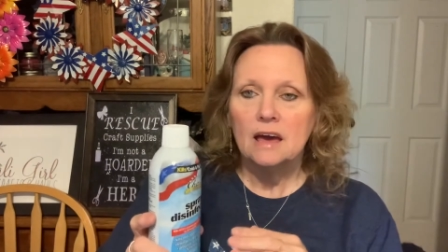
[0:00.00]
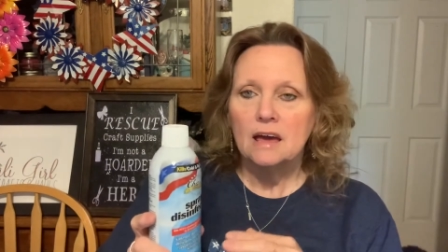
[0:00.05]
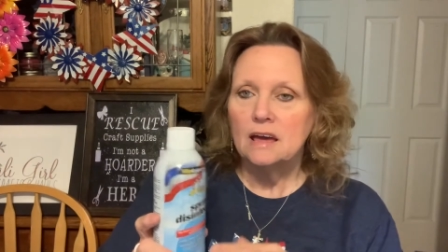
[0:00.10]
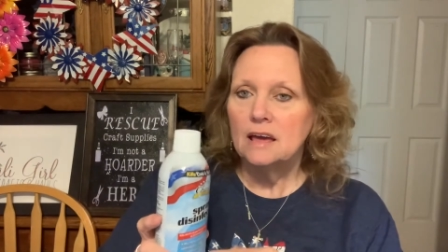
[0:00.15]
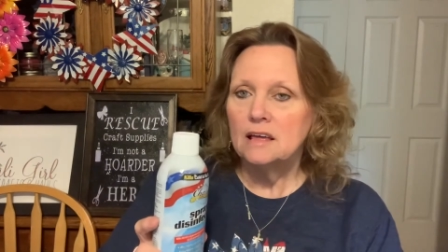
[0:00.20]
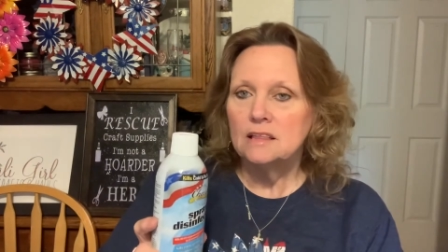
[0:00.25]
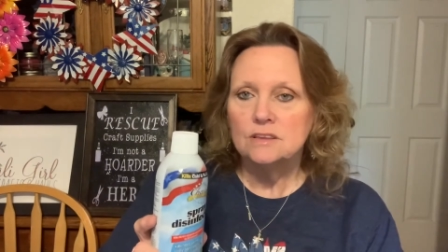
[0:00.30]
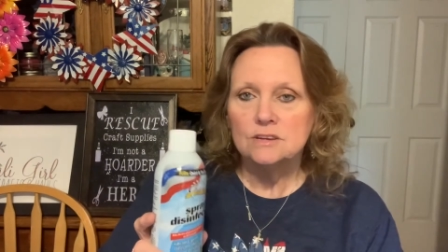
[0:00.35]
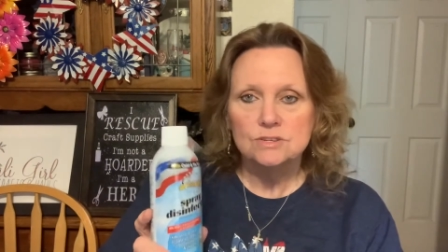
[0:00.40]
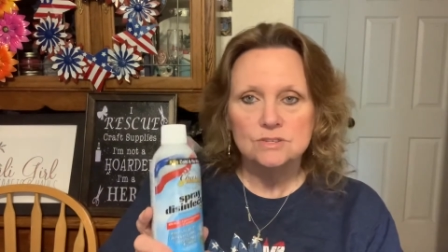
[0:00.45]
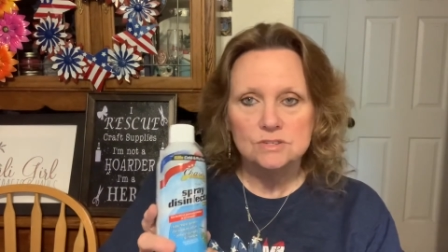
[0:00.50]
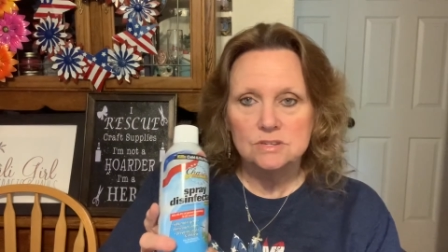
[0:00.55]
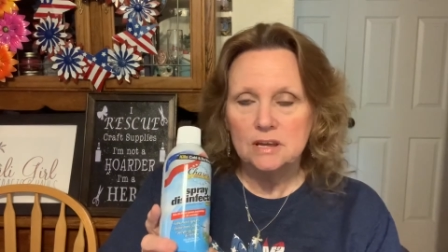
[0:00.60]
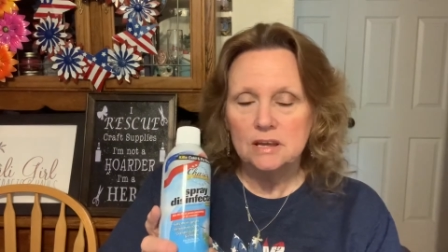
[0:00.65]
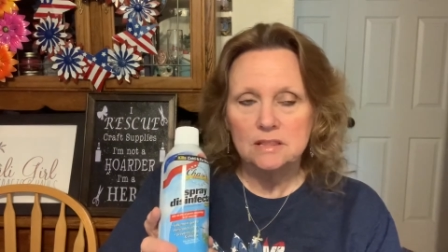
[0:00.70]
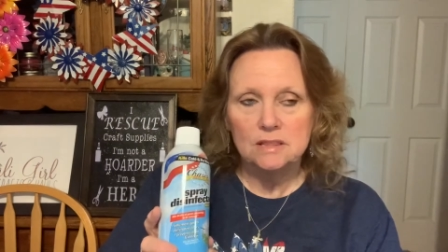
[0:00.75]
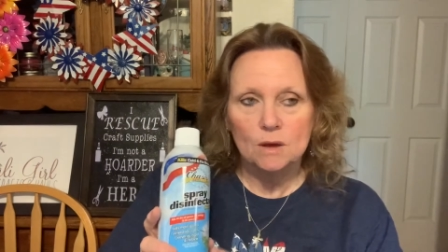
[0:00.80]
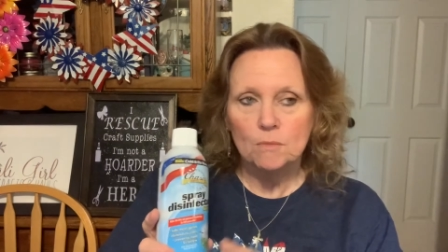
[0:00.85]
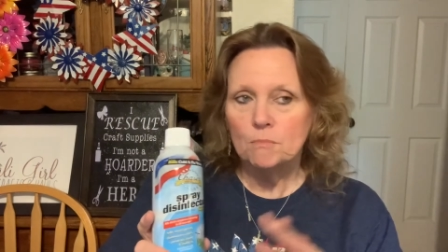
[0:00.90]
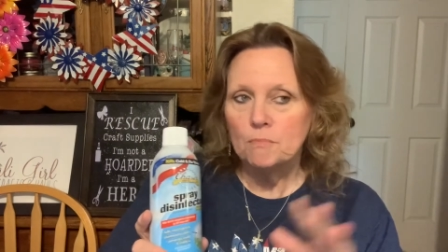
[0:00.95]
in
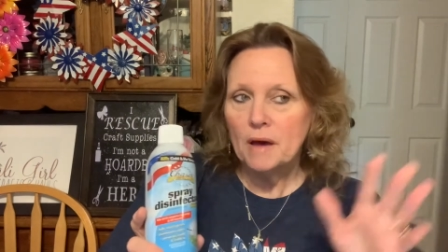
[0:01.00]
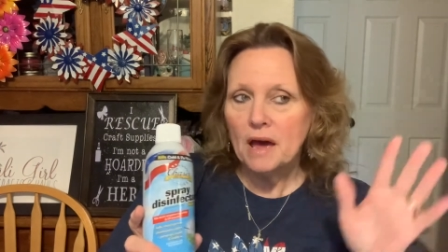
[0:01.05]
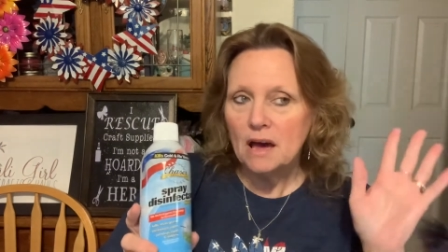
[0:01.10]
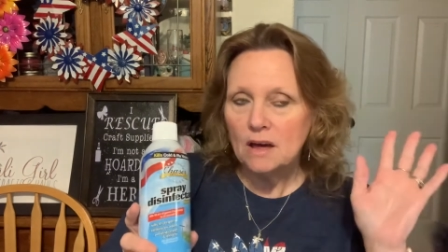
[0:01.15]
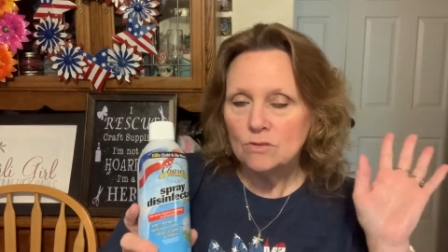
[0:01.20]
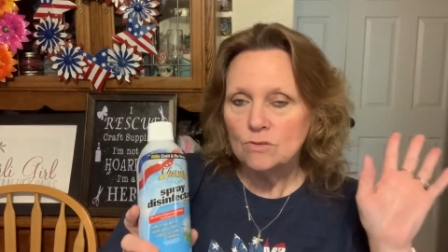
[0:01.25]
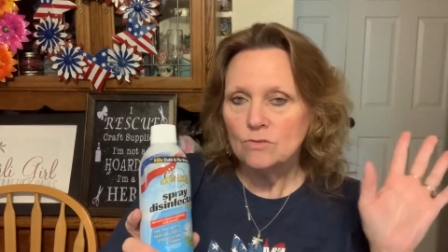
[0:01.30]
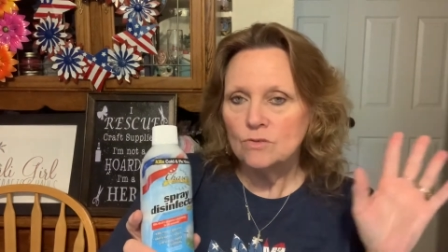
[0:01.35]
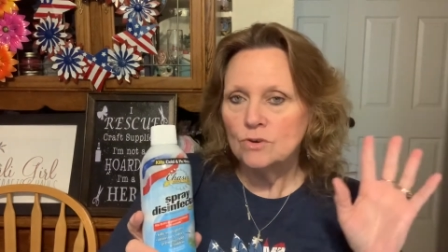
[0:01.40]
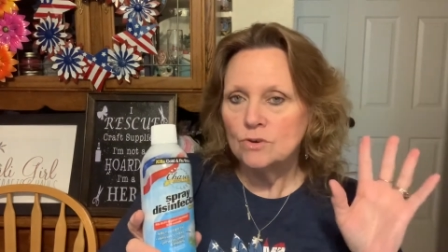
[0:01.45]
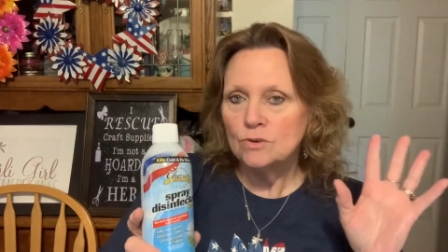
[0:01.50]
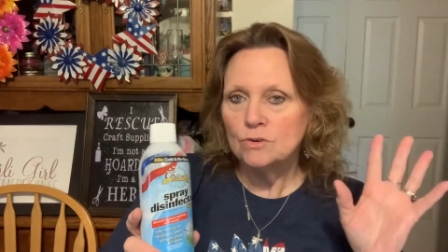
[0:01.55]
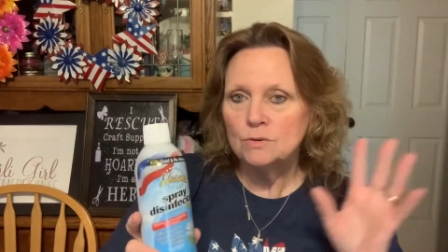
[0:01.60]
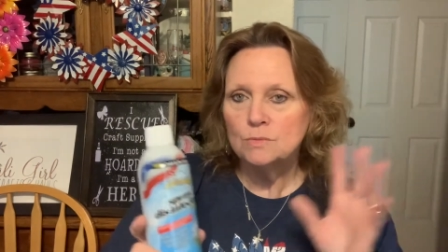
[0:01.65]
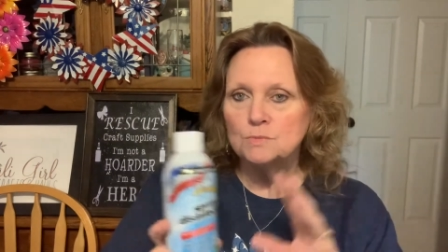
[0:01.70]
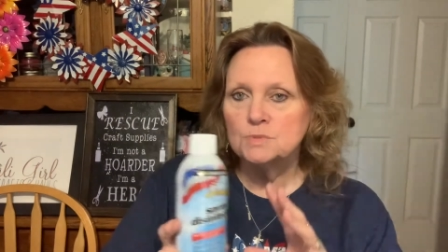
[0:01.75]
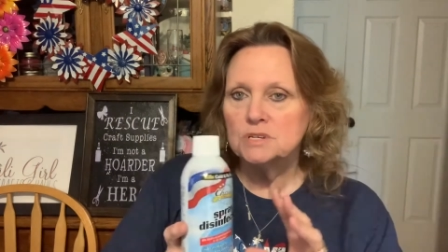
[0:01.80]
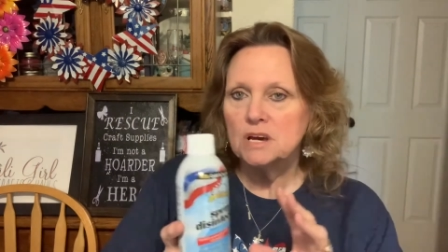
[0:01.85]
the bathrooms,